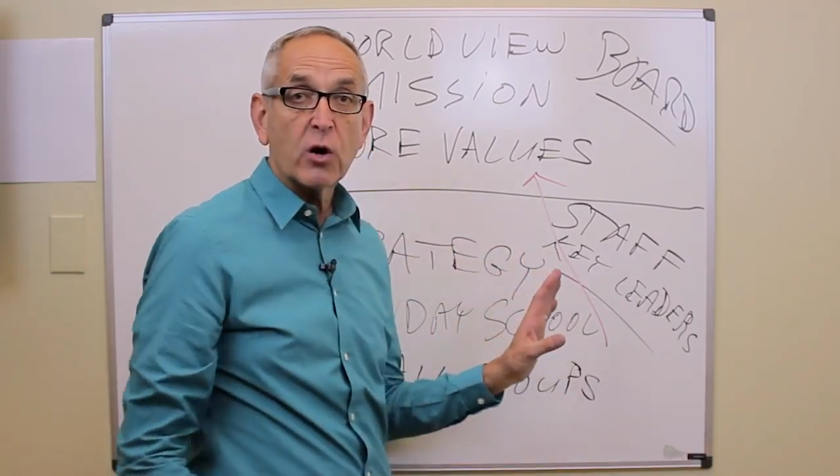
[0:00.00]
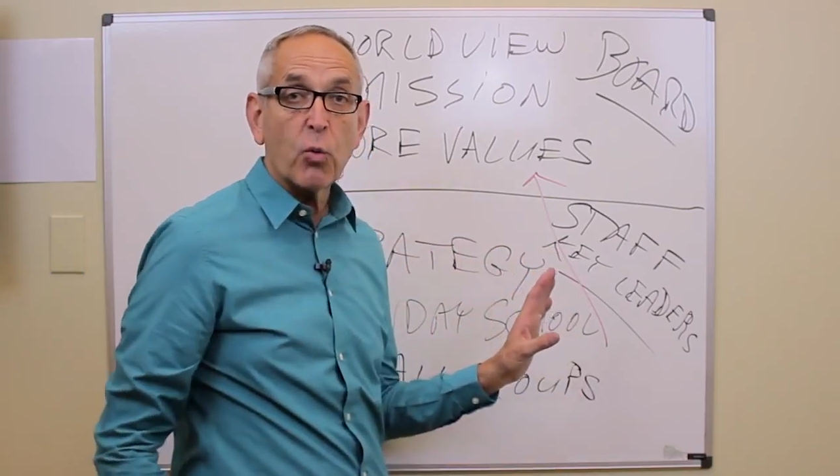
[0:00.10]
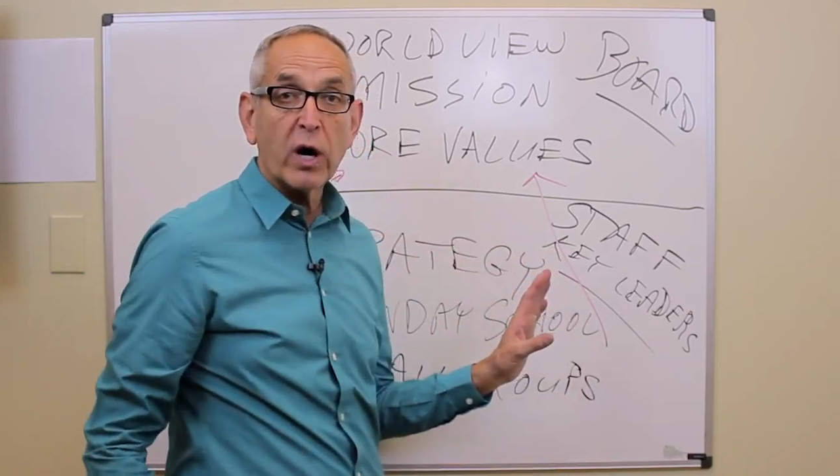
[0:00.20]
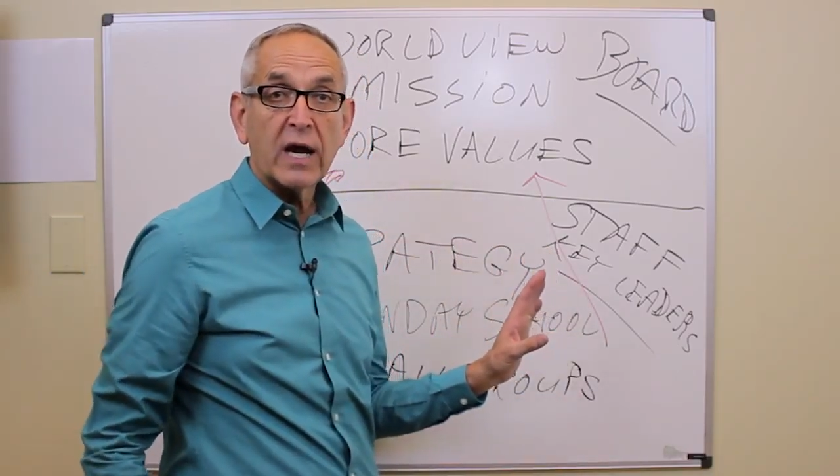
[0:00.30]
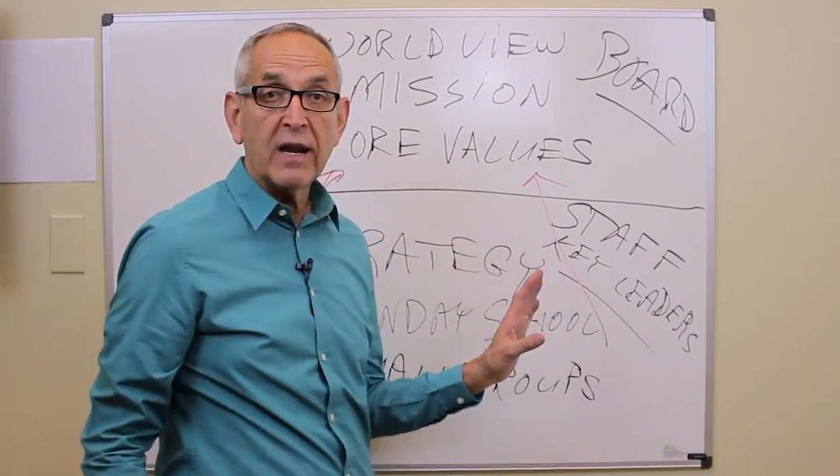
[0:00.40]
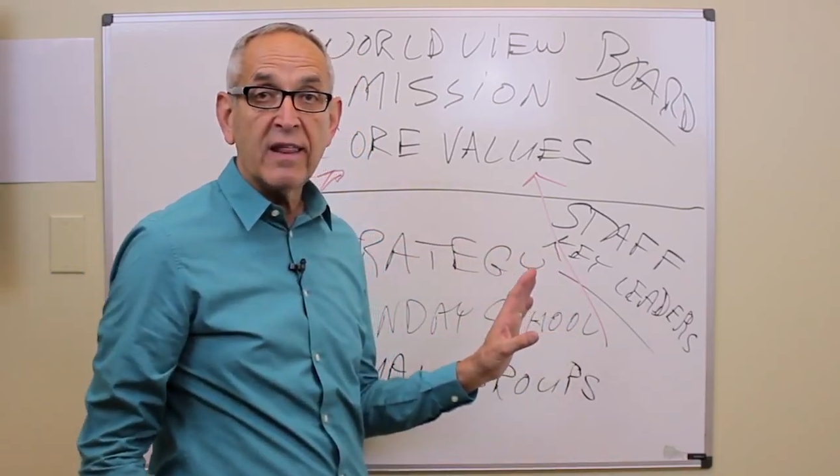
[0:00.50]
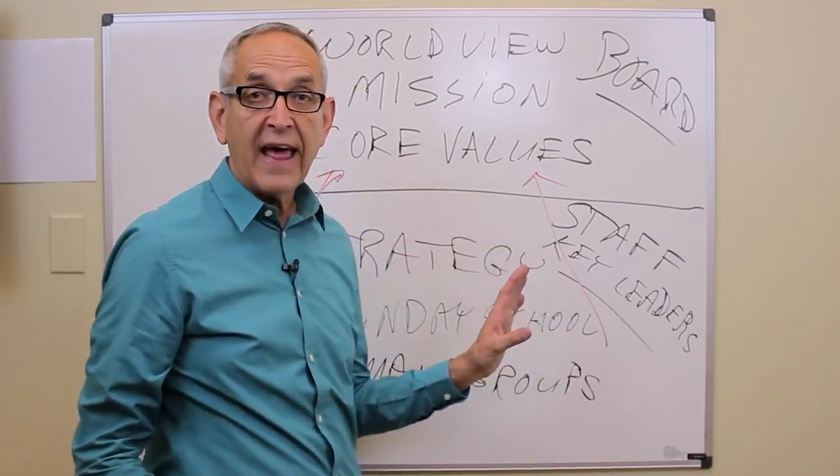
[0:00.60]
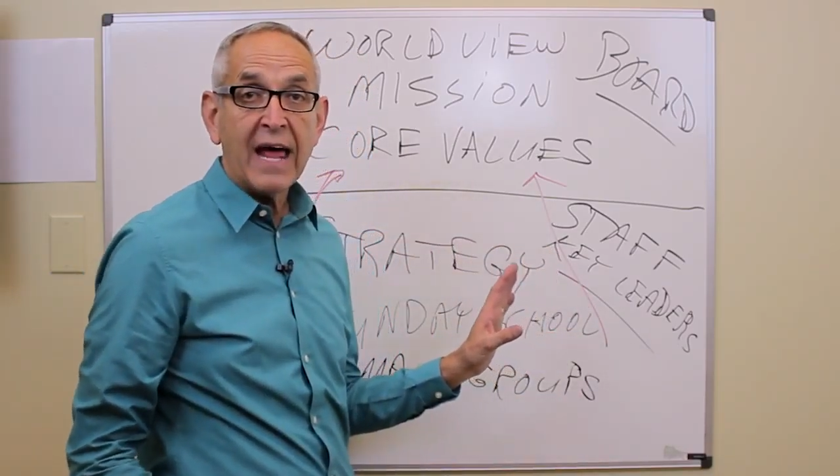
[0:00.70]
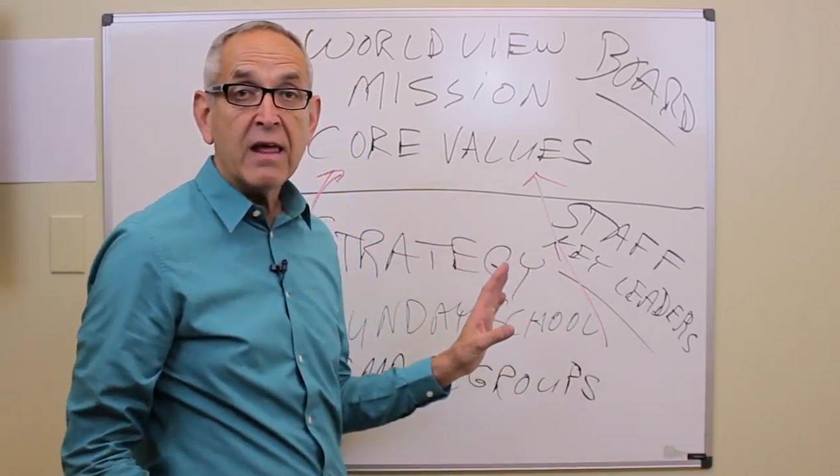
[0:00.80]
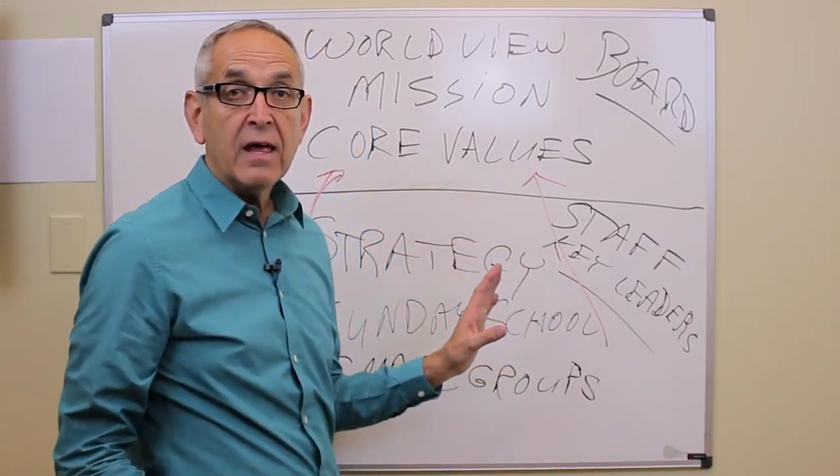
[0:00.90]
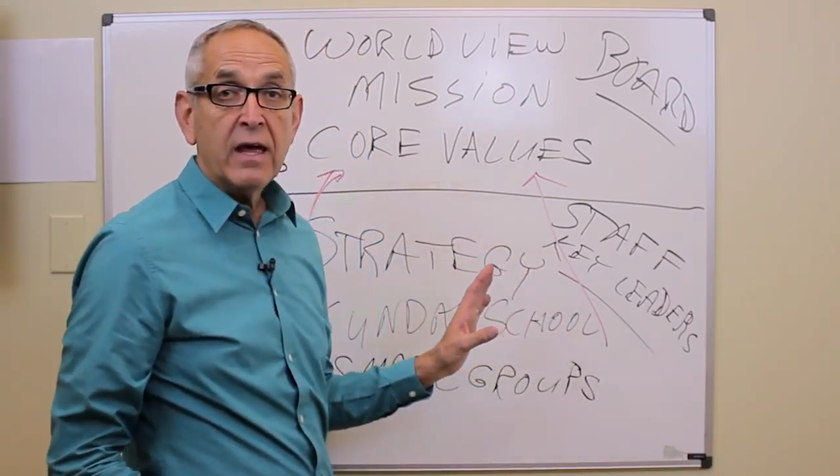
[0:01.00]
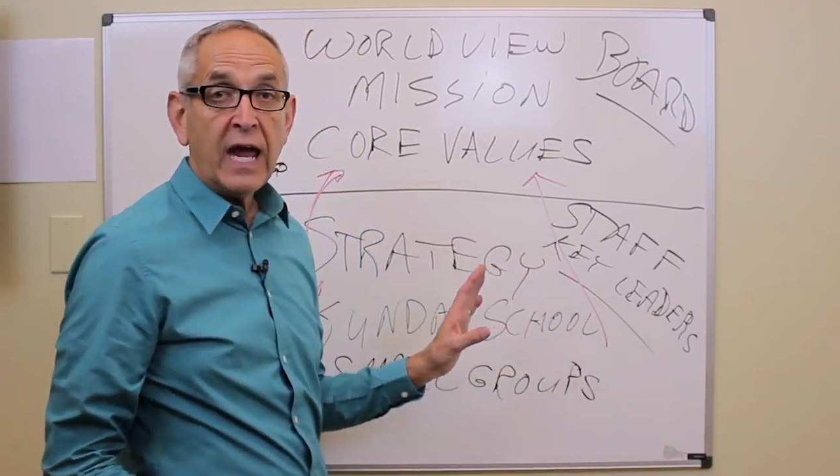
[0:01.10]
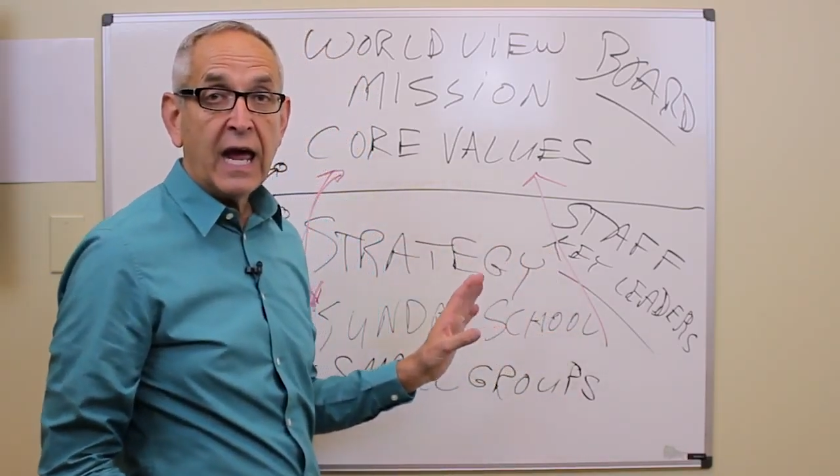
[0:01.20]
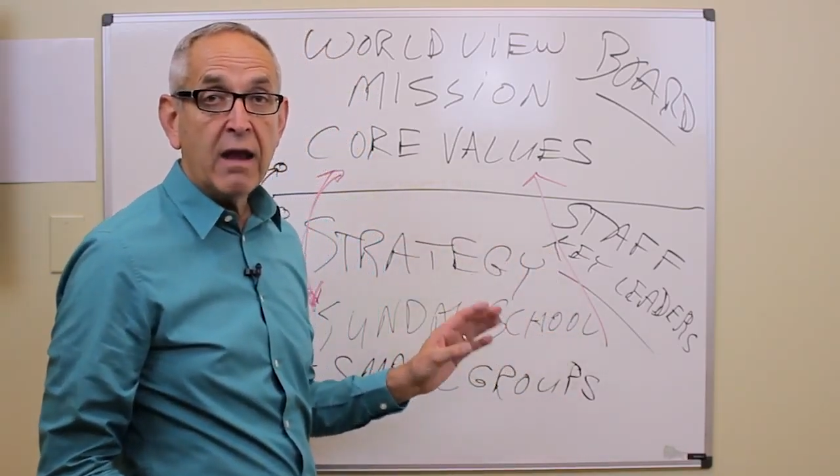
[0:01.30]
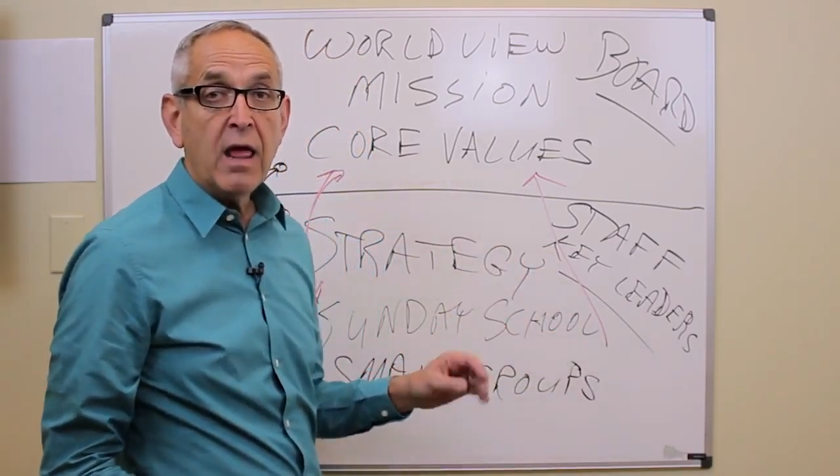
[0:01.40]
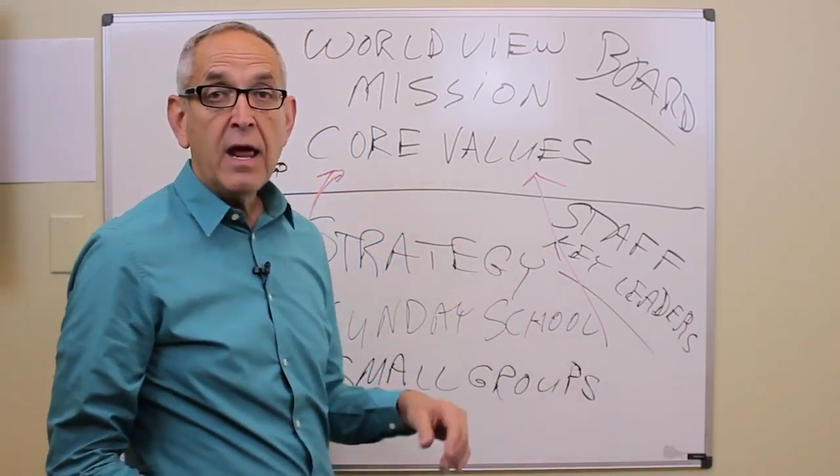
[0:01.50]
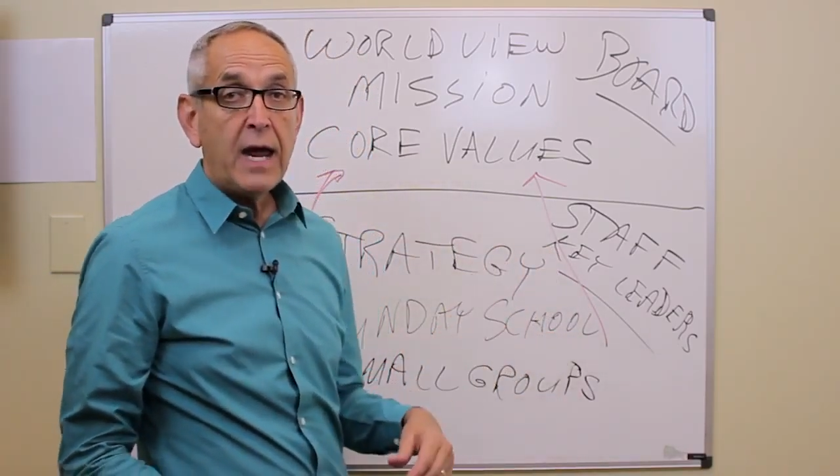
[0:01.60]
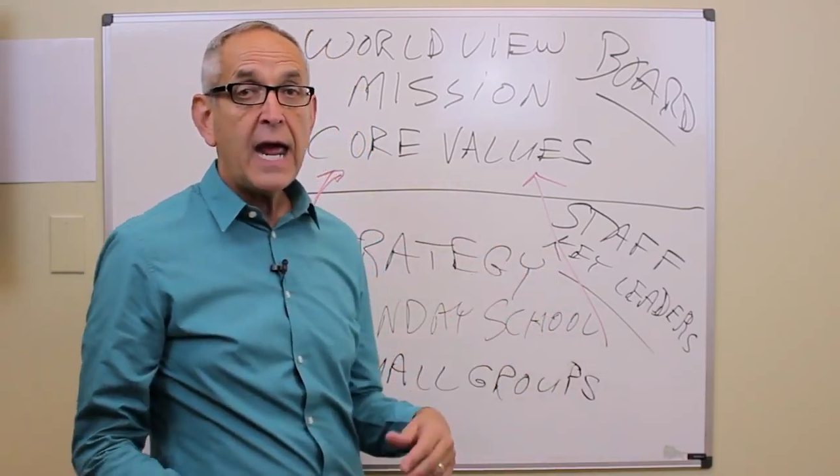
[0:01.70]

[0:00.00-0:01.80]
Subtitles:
that are working to that end,